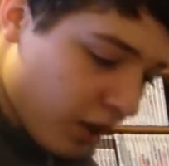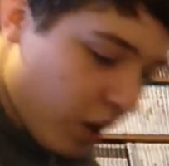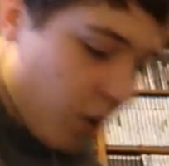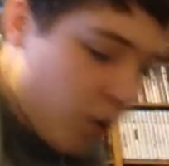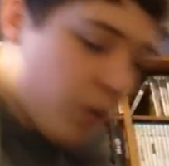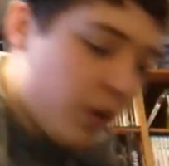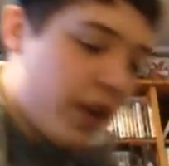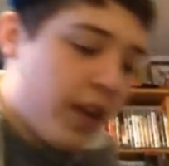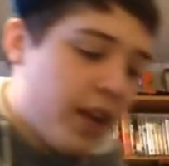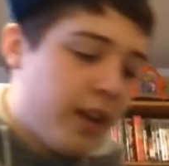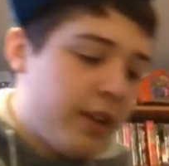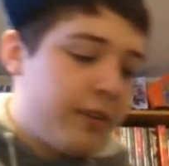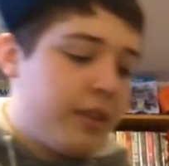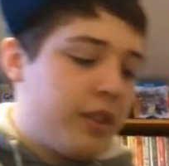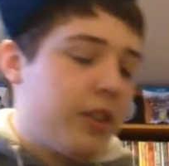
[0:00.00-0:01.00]

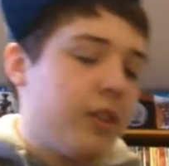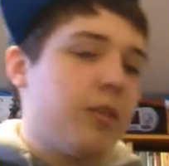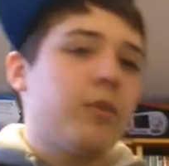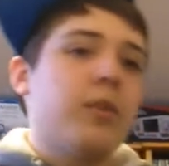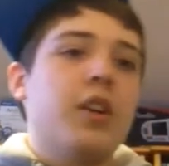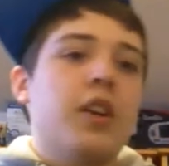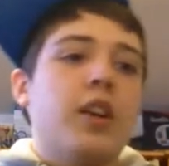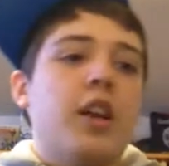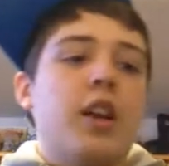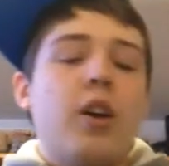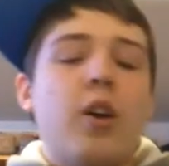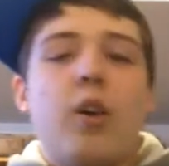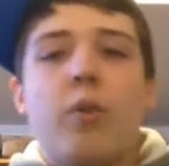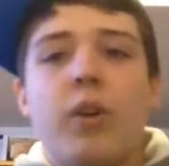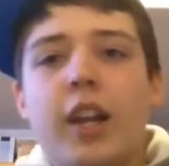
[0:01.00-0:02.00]
Okay, so
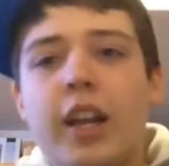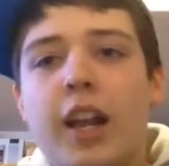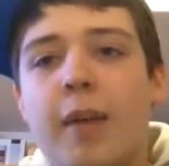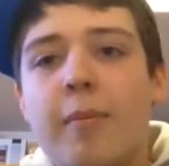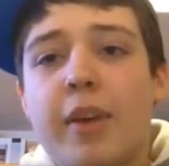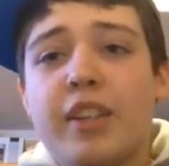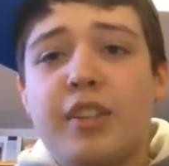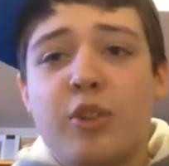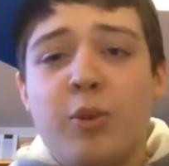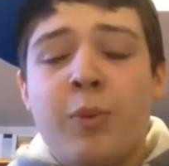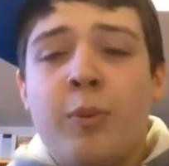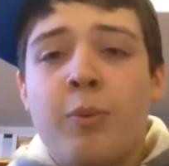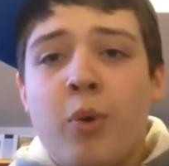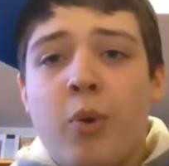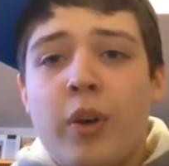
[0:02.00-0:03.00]
when I got my
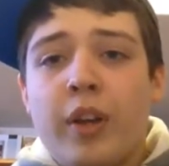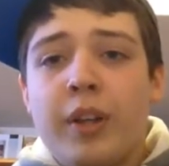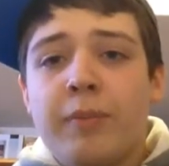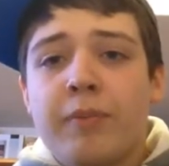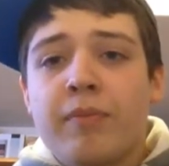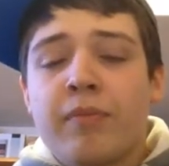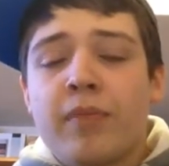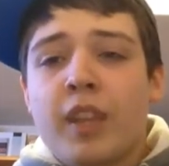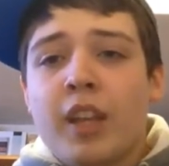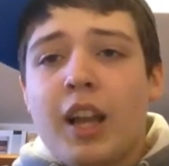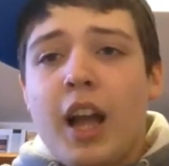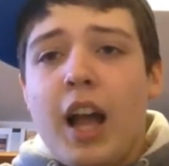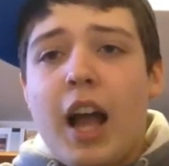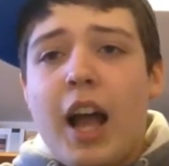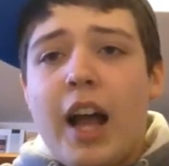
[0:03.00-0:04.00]
Superboy,
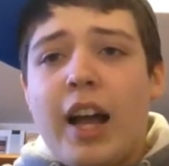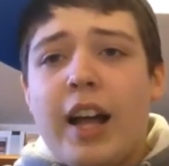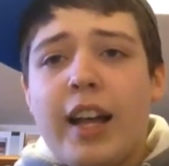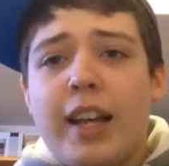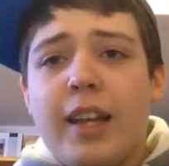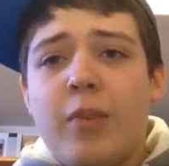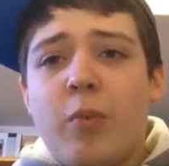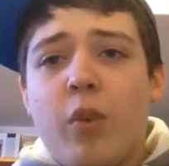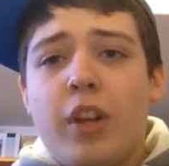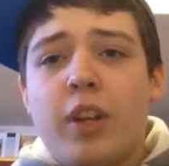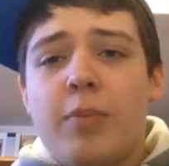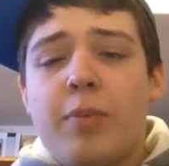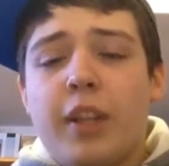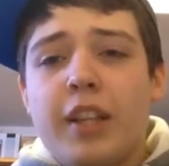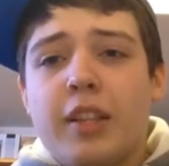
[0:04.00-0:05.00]
I wanted
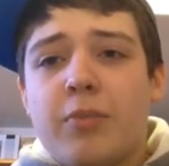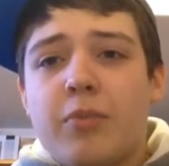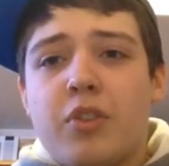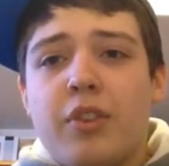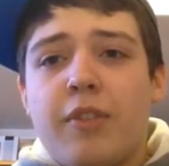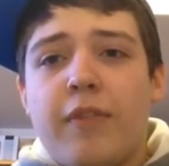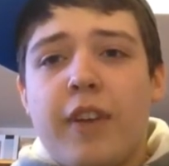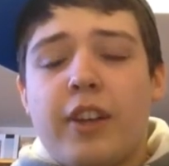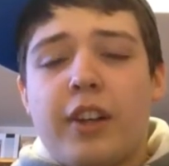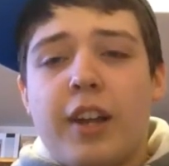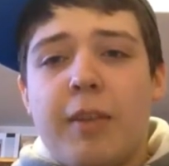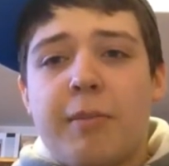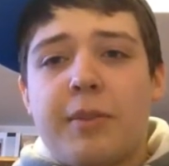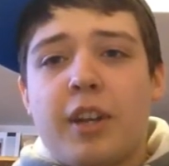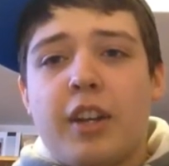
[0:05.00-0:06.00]
to play some Street Fighter
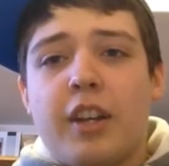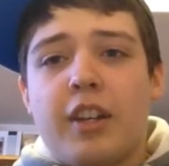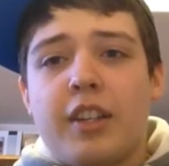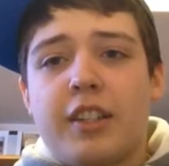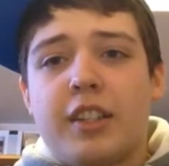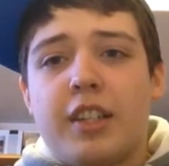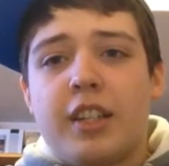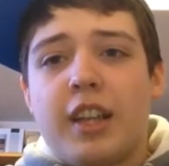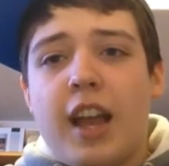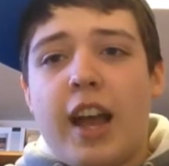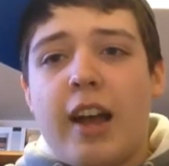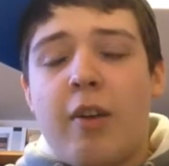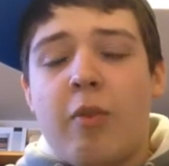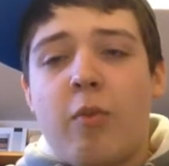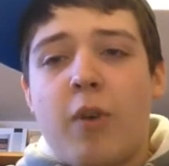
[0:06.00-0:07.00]
games on it to see
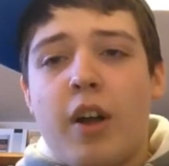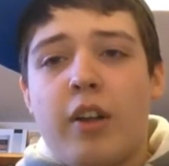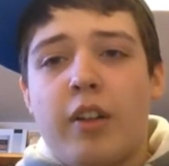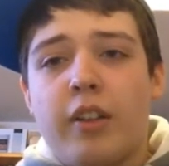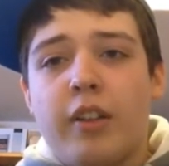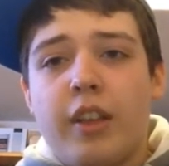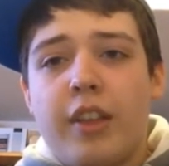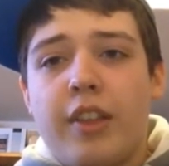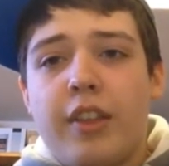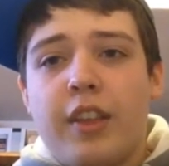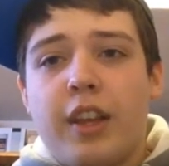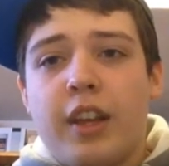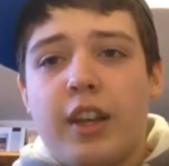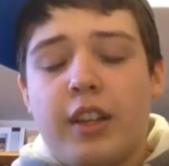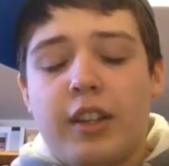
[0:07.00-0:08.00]
how well
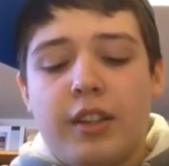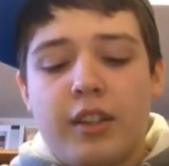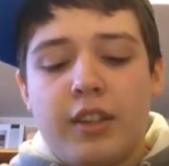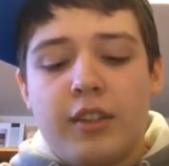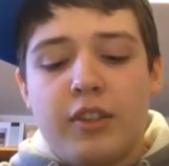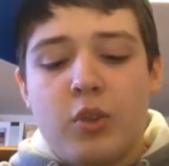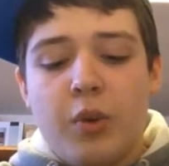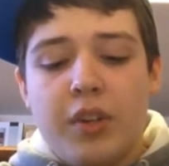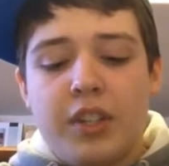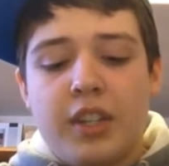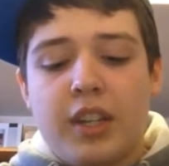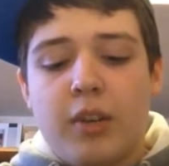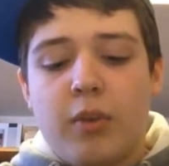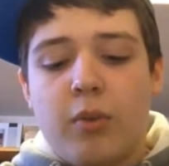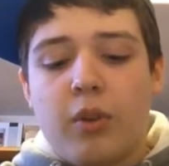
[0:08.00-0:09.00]
the
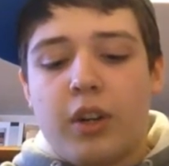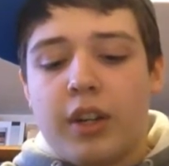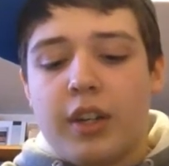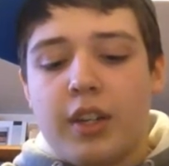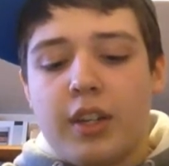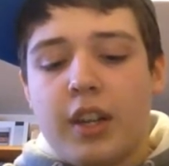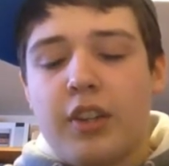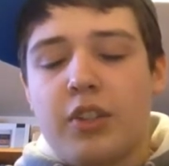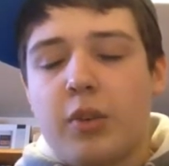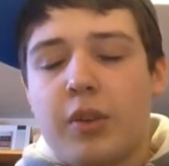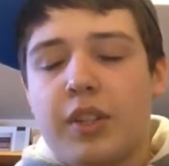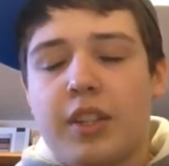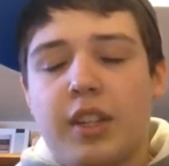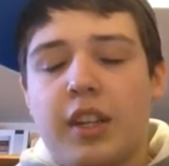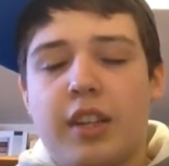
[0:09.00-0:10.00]
joystick worked. Not
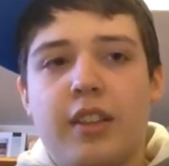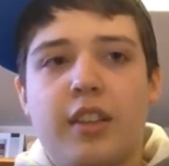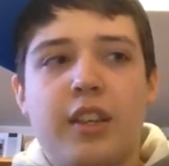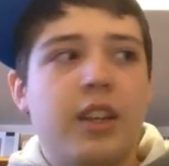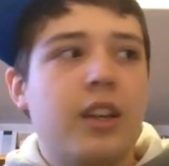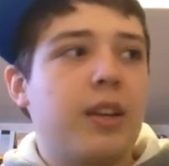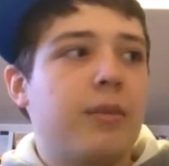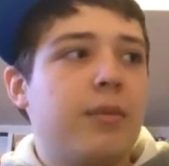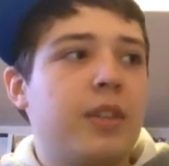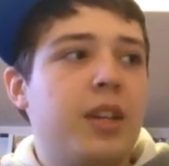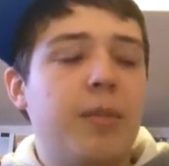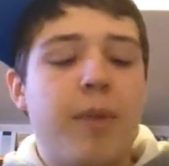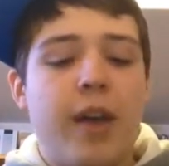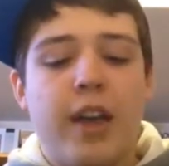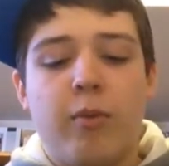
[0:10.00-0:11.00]
joystick, the
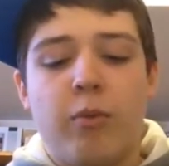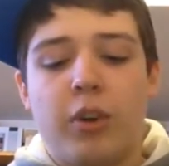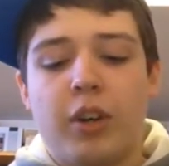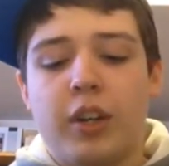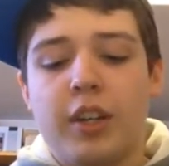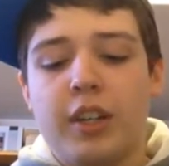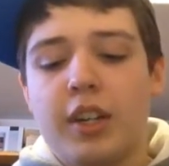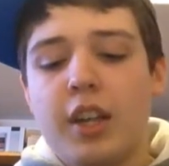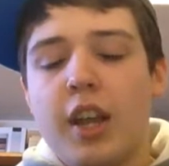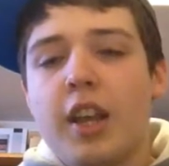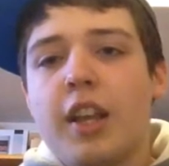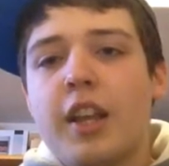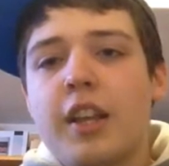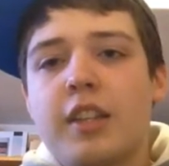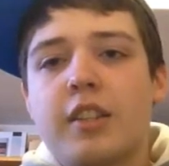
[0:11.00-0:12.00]
D-pad worked.
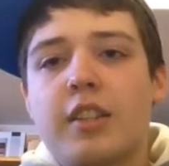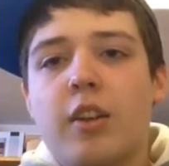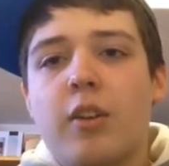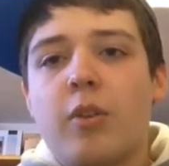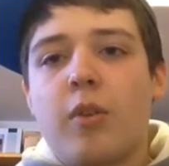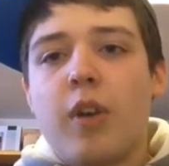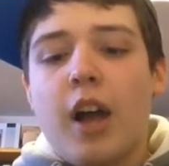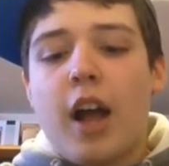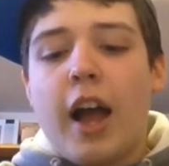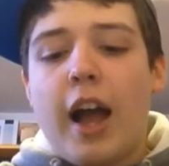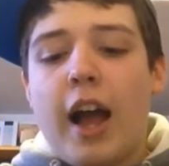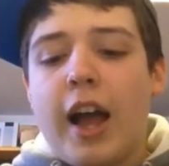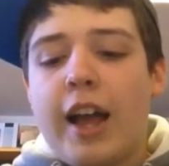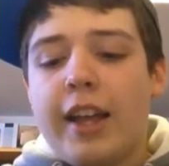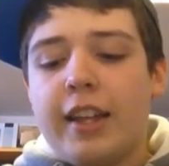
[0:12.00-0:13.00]
So
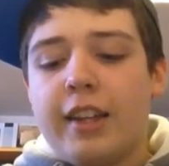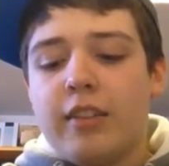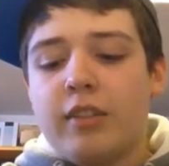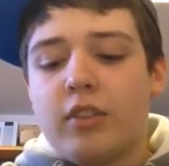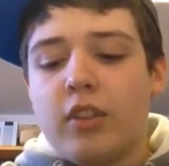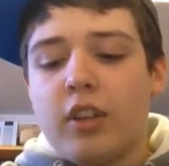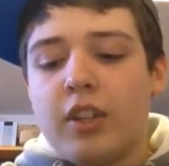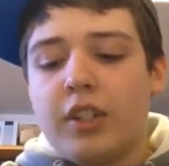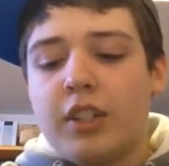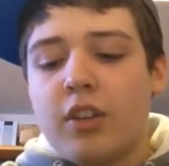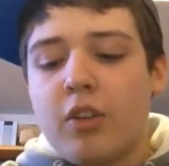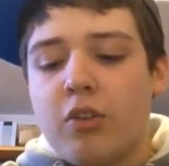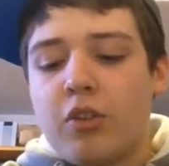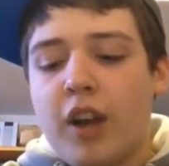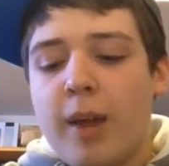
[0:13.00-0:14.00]
I looked to
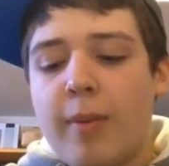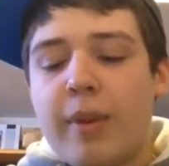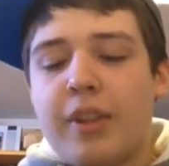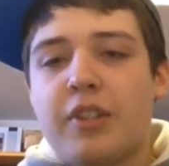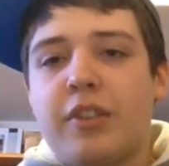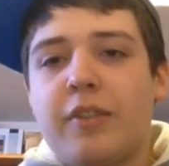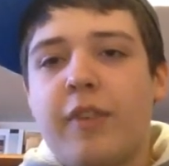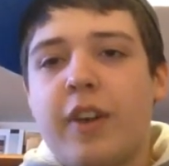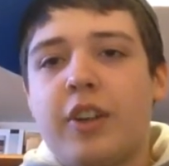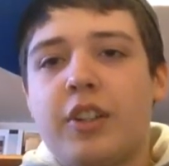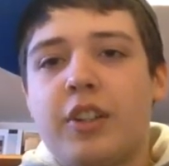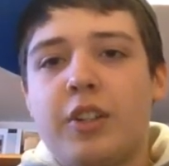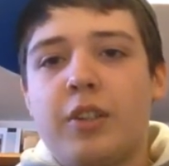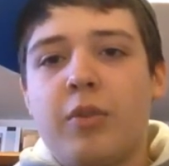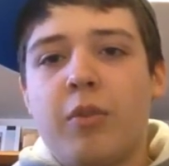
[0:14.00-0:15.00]
go grab a Street Fighter
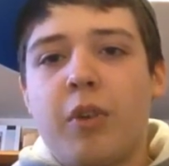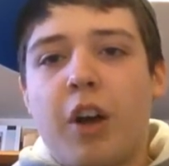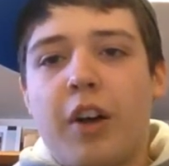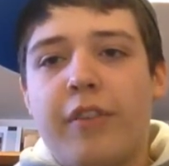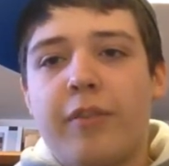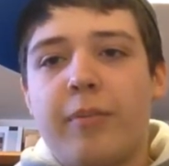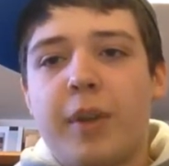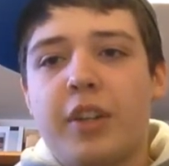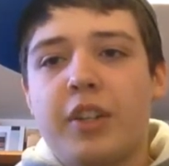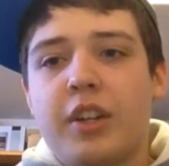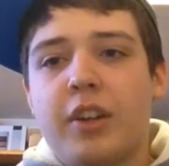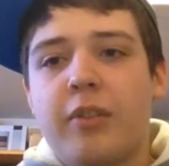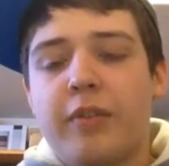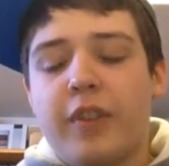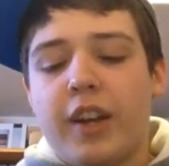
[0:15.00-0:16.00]
2 off of my
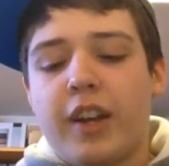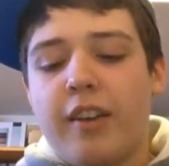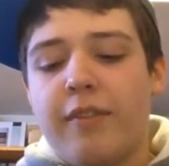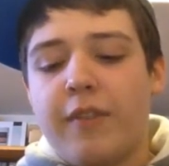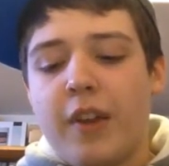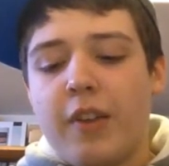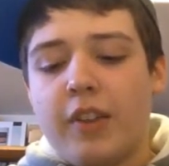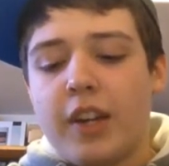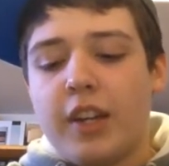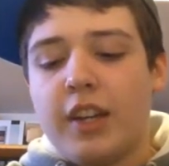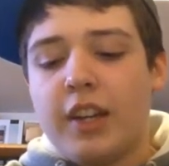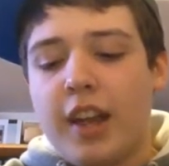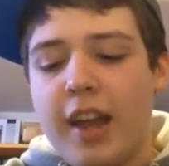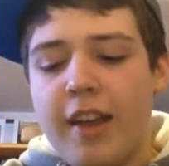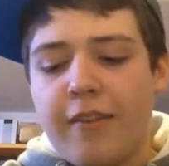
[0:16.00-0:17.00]
shelf, and I found that I
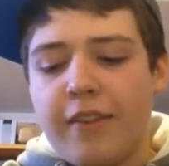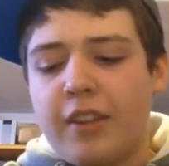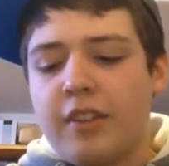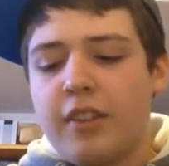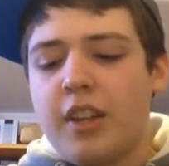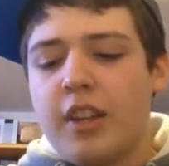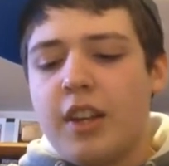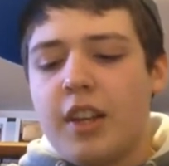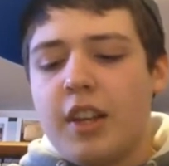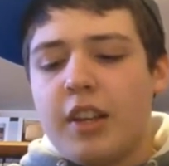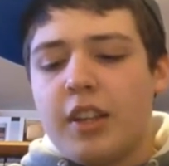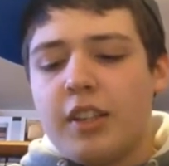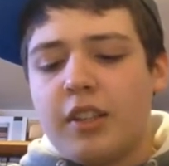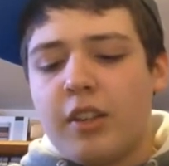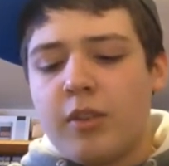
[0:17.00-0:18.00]
didn't have it.
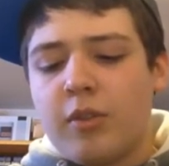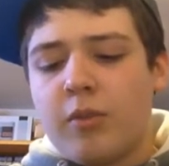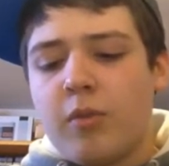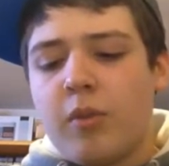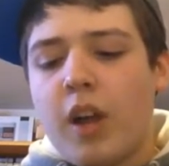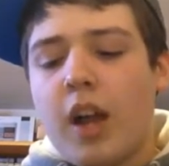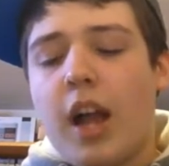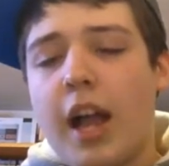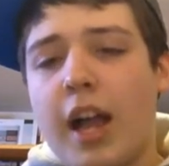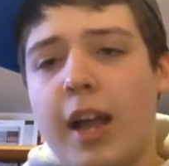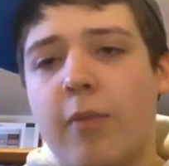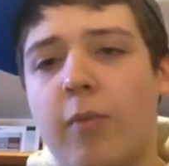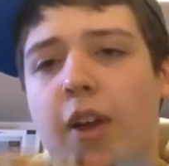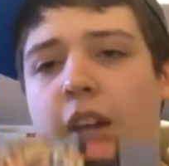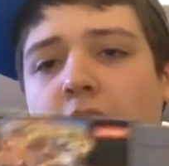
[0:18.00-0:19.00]
So I
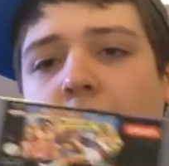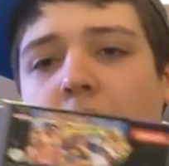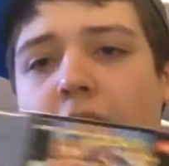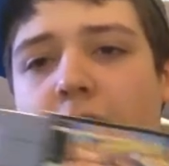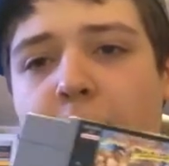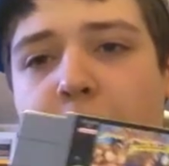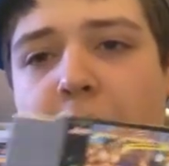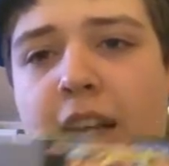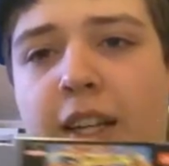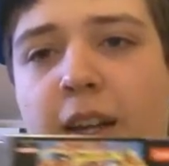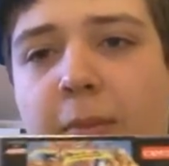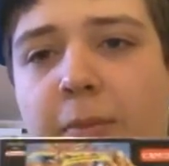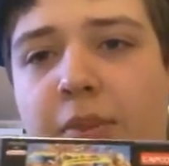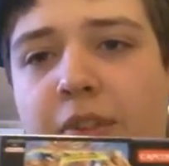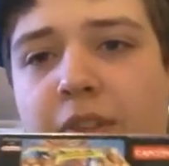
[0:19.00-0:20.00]
went and picked
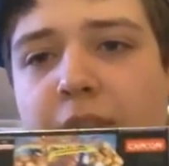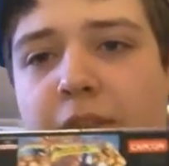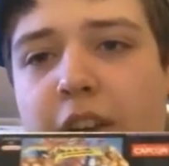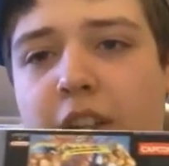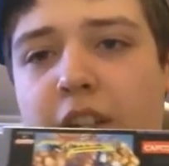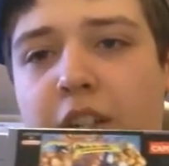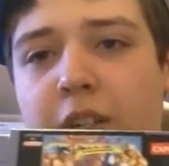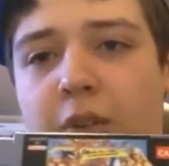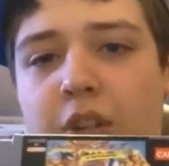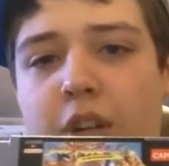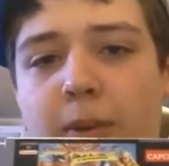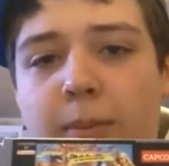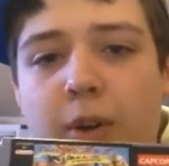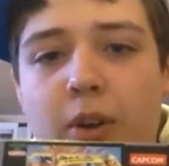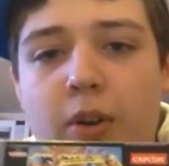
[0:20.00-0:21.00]
up Street Fighter 2
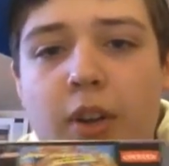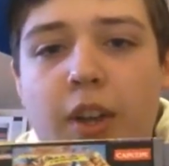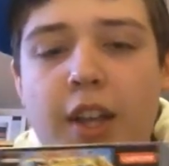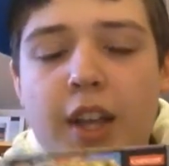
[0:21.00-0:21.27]
Turbo.